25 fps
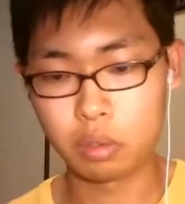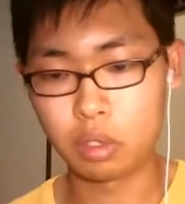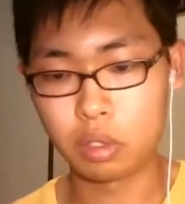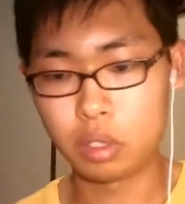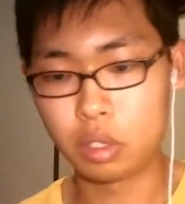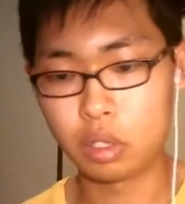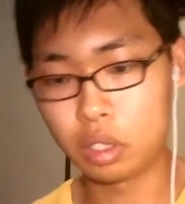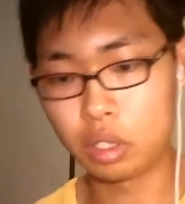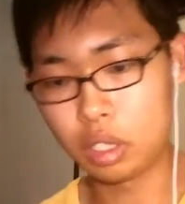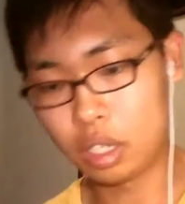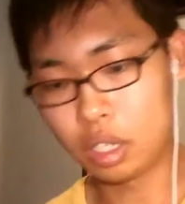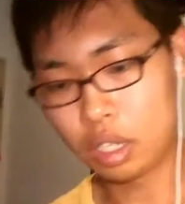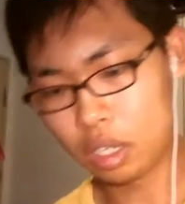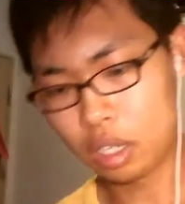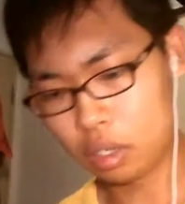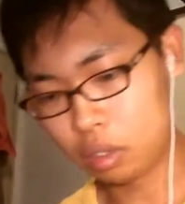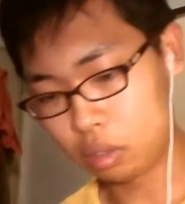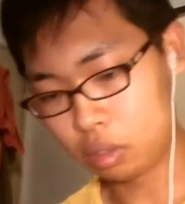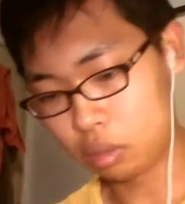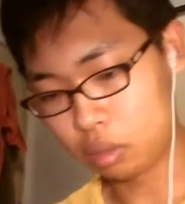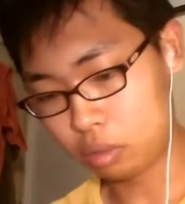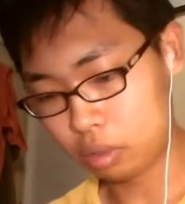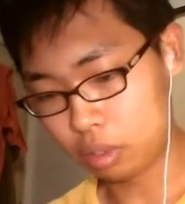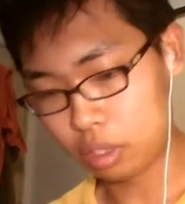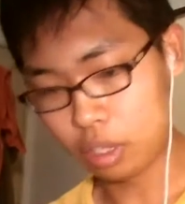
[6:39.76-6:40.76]

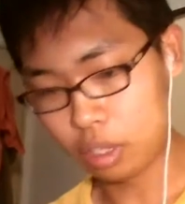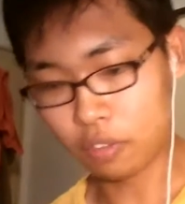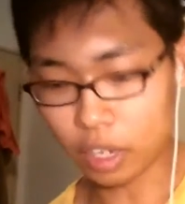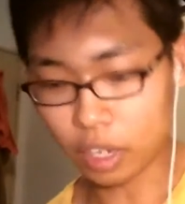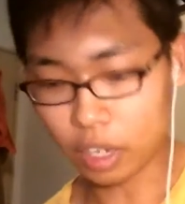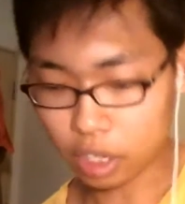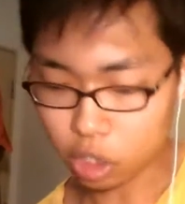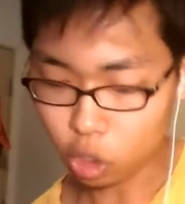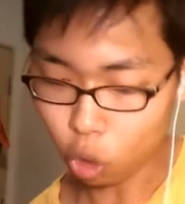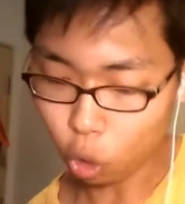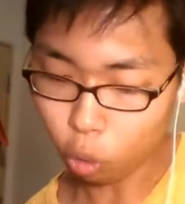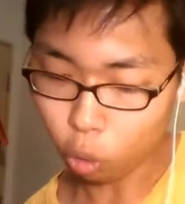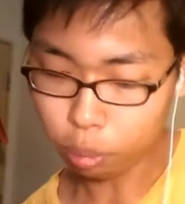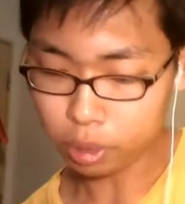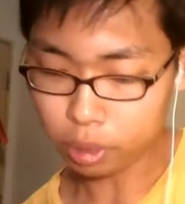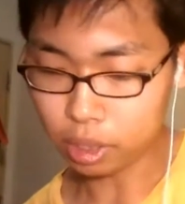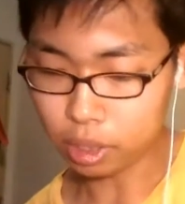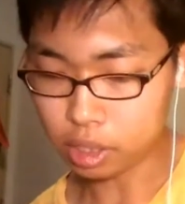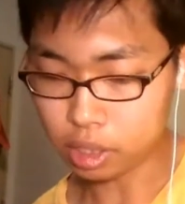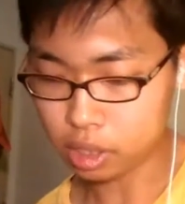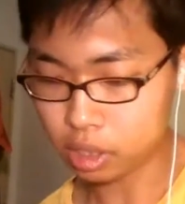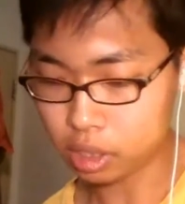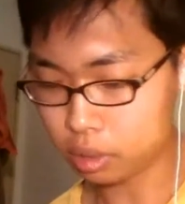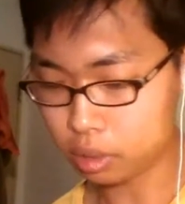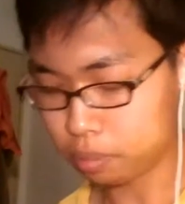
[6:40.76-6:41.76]
If I can open
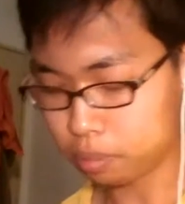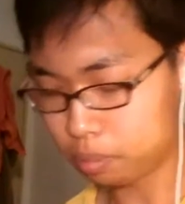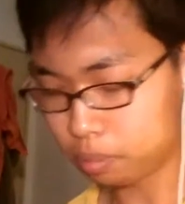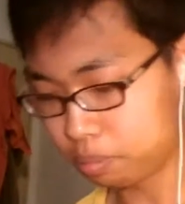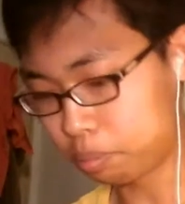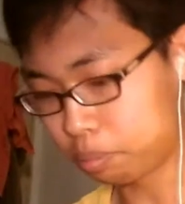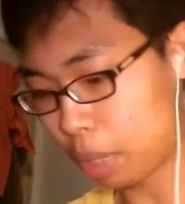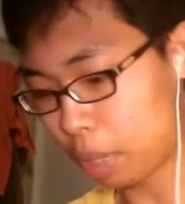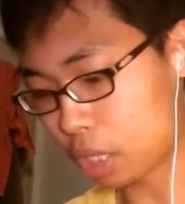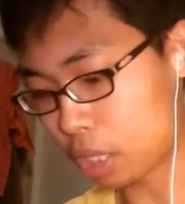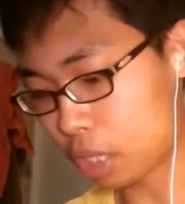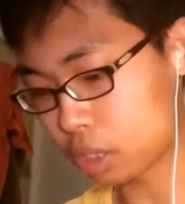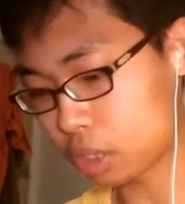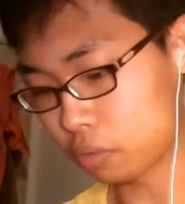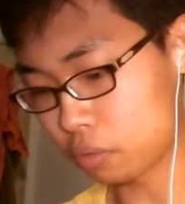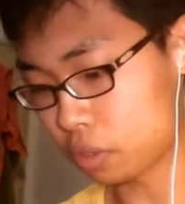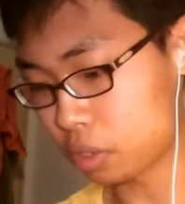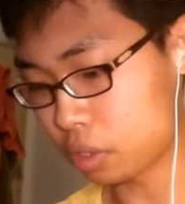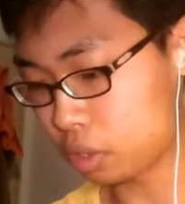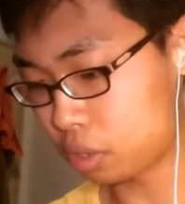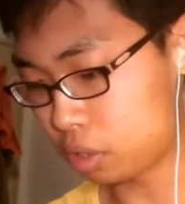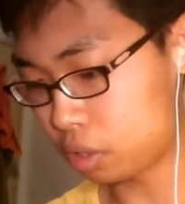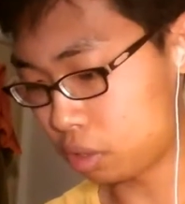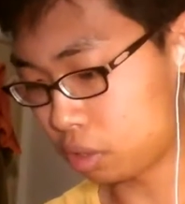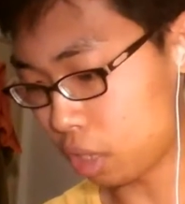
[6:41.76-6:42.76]
this box of
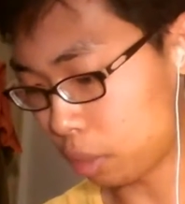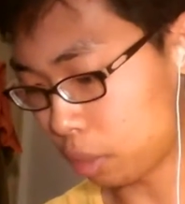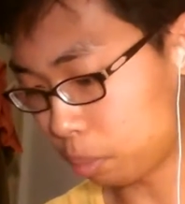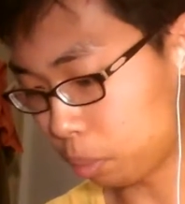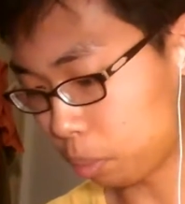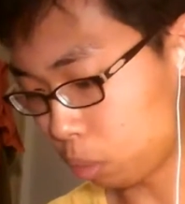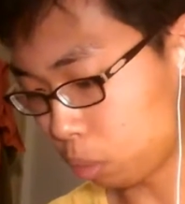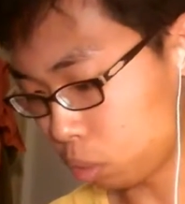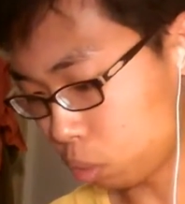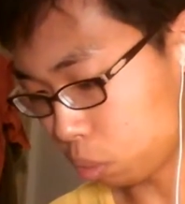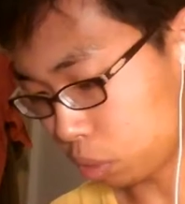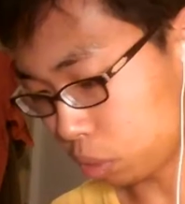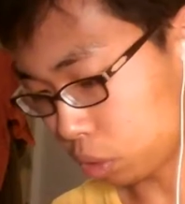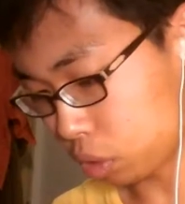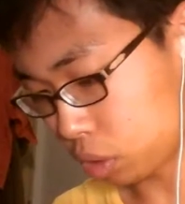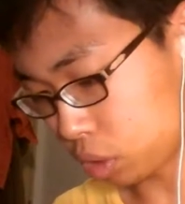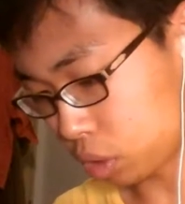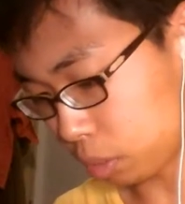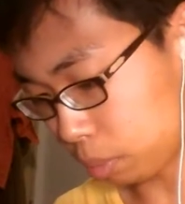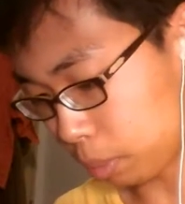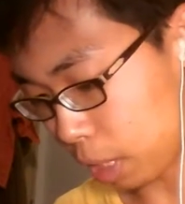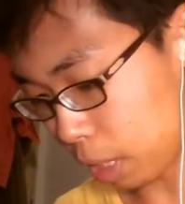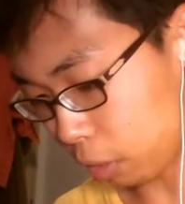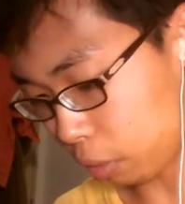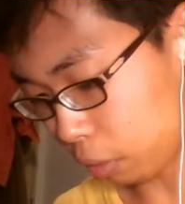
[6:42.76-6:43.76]
staples, which
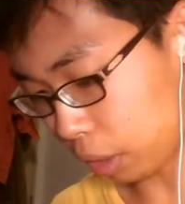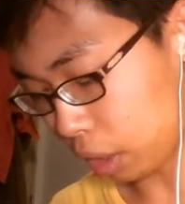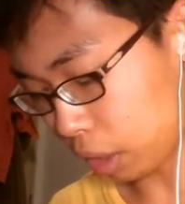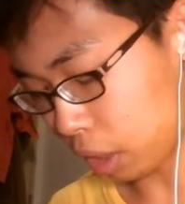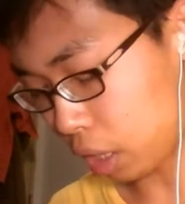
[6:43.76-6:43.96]
somehow I